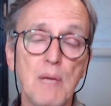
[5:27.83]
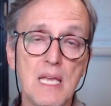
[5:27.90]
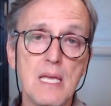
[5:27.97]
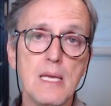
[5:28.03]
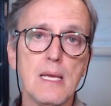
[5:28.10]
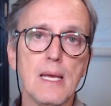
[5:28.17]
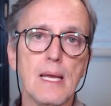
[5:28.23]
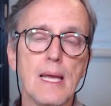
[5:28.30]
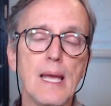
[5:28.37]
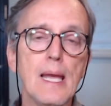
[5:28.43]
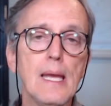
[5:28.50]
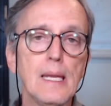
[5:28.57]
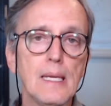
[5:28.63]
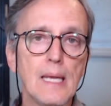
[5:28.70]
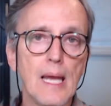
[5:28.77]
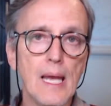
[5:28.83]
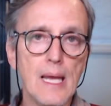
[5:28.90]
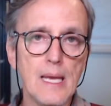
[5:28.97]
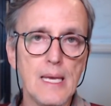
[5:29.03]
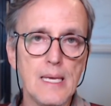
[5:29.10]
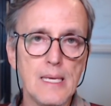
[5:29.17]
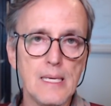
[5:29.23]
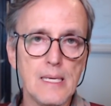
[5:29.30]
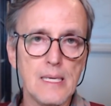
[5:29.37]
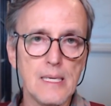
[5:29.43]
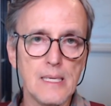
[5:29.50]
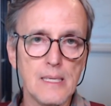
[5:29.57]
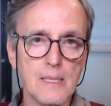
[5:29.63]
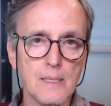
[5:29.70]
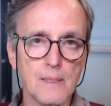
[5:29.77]
be in
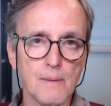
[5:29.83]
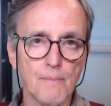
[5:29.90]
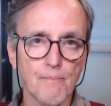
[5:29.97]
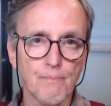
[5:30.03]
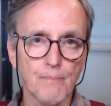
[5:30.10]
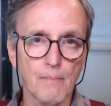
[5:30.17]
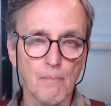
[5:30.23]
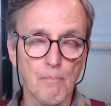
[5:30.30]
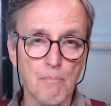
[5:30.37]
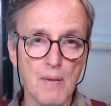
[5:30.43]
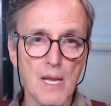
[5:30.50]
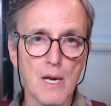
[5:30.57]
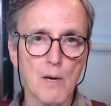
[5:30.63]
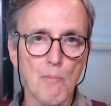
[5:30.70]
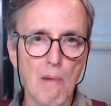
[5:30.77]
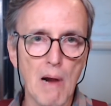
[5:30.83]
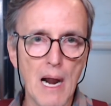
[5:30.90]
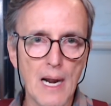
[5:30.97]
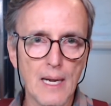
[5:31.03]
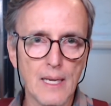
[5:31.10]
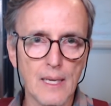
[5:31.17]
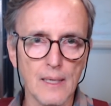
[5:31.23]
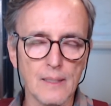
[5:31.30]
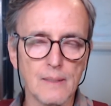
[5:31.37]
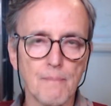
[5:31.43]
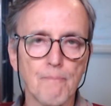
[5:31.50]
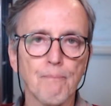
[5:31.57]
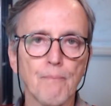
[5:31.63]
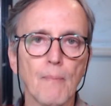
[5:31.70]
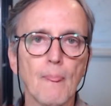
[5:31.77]
a bear market
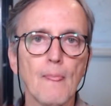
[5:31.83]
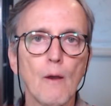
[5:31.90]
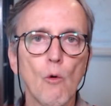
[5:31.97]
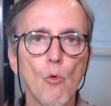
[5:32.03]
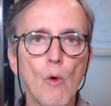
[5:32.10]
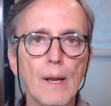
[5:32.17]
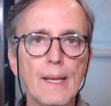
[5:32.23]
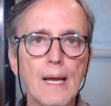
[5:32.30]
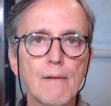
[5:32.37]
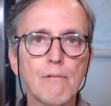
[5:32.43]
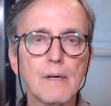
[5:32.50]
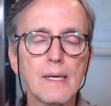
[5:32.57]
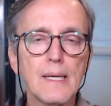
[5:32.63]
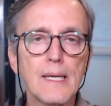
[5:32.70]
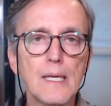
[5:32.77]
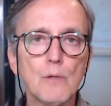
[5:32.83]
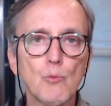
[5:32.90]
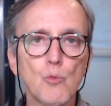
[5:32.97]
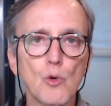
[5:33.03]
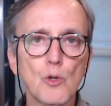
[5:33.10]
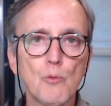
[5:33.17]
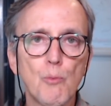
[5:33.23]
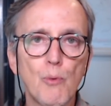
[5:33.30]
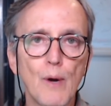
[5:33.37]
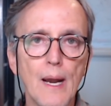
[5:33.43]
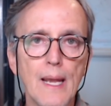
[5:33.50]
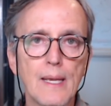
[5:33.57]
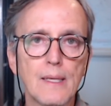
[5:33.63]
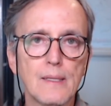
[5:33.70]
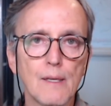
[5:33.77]
whenever it would
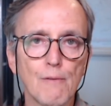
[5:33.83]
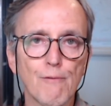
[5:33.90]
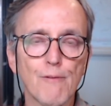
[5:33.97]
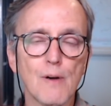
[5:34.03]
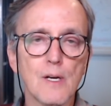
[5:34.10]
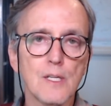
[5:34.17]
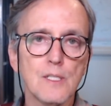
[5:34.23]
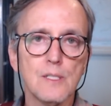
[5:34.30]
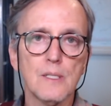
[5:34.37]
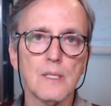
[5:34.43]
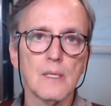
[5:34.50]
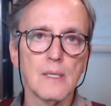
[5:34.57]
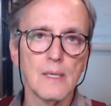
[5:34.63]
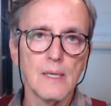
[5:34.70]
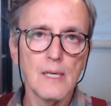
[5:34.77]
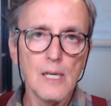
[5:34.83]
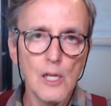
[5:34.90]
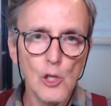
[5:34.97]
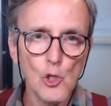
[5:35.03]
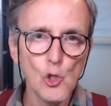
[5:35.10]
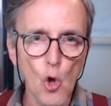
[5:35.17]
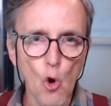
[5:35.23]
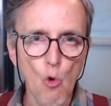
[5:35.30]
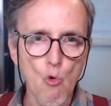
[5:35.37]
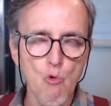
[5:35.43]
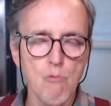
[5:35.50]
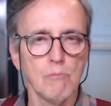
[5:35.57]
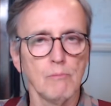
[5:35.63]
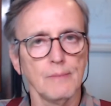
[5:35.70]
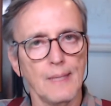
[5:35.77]
break the first
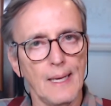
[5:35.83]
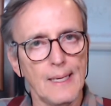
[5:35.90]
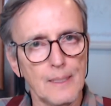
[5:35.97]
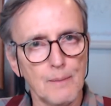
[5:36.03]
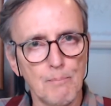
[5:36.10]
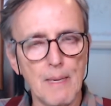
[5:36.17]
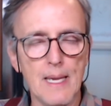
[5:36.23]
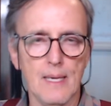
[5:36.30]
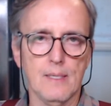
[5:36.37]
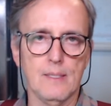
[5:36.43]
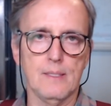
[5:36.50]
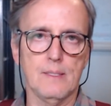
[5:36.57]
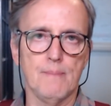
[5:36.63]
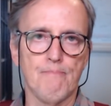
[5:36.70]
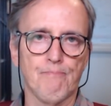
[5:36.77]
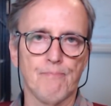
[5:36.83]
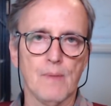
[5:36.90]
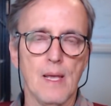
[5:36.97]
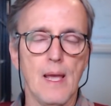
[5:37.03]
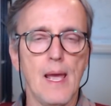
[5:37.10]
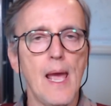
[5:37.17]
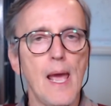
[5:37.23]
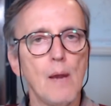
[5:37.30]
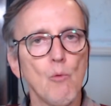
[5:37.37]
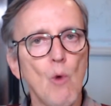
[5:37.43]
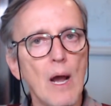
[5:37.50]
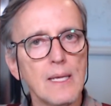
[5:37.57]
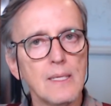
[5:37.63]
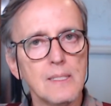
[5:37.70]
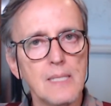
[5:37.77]
low that it makes. And
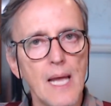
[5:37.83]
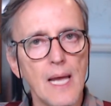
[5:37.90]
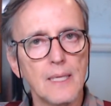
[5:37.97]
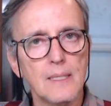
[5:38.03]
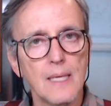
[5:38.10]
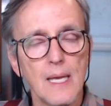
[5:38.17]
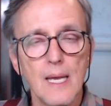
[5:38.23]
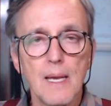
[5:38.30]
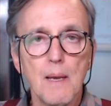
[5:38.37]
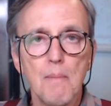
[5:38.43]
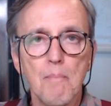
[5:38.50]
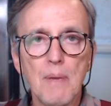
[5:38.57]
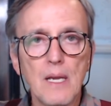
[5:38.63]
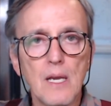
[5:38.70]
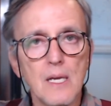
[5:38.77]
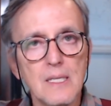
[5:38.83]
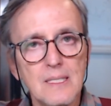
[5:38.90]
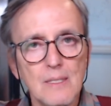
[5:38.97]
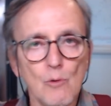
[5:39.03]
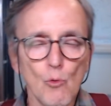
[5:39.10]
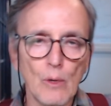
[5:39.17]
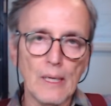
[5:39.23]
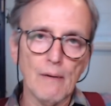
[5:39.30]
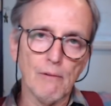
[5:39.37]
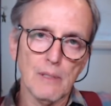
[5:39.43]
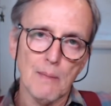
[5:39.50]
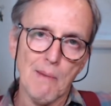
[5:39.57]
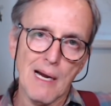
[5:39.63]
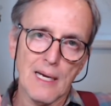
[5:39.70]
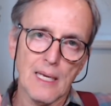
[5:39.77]
why is that? Because
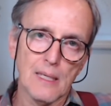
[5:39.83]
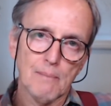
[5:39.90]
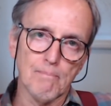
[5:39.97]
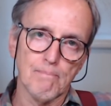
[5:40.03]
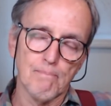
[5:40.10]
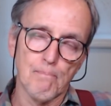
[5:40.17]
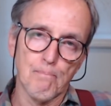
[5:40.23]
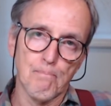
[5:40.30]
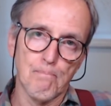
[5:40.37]
whenever the market